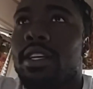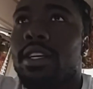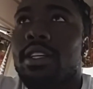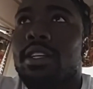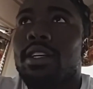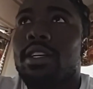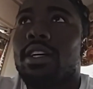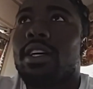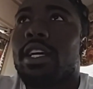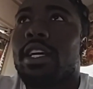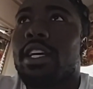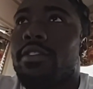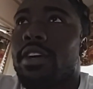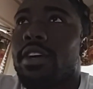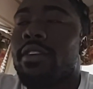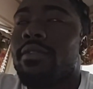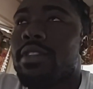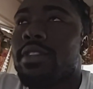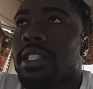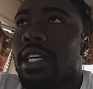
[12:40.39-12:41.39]
I'll give a
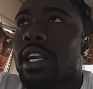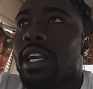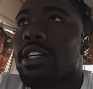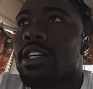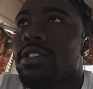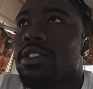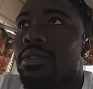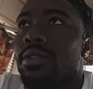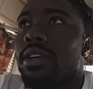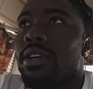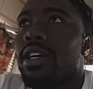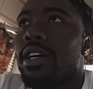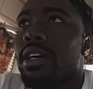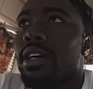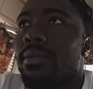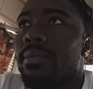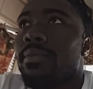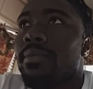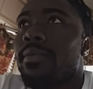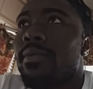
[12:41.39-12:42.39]
shout out to
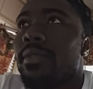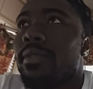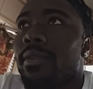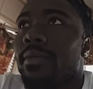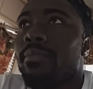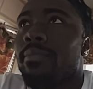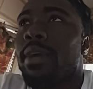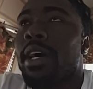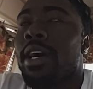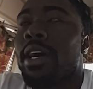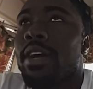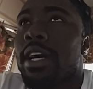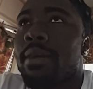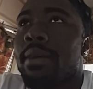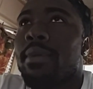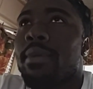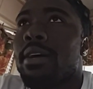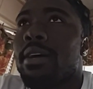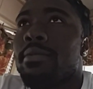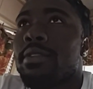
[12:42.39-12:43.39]
my
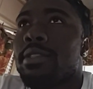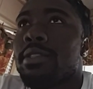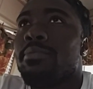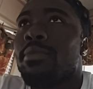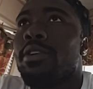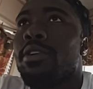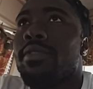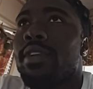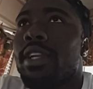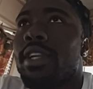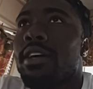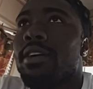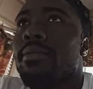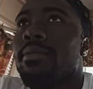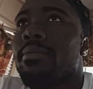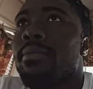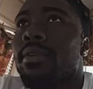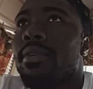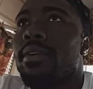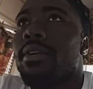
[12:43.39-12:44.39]
grandmoms, both of them,
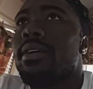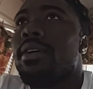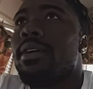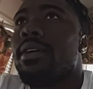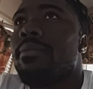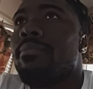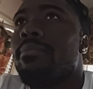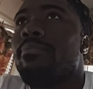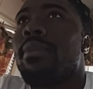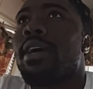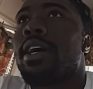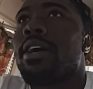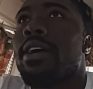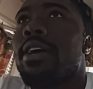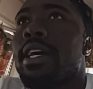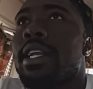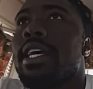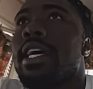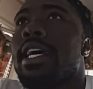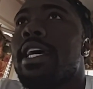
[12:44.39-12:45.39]
my
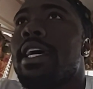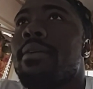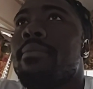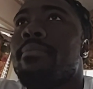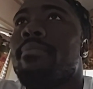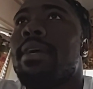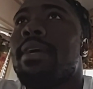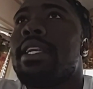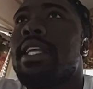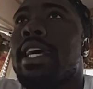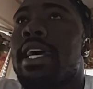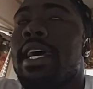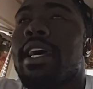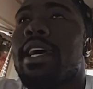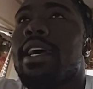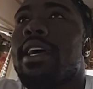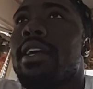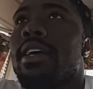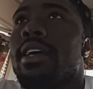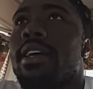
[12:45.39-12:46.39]
granddad, my dad,
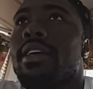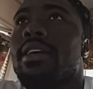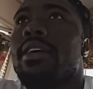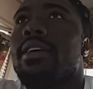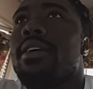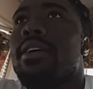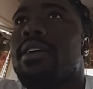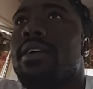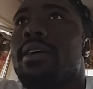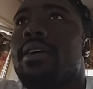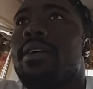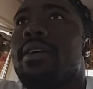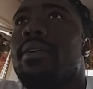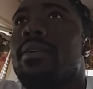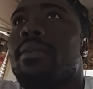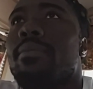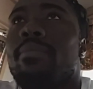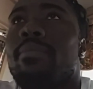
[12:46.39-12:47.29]
my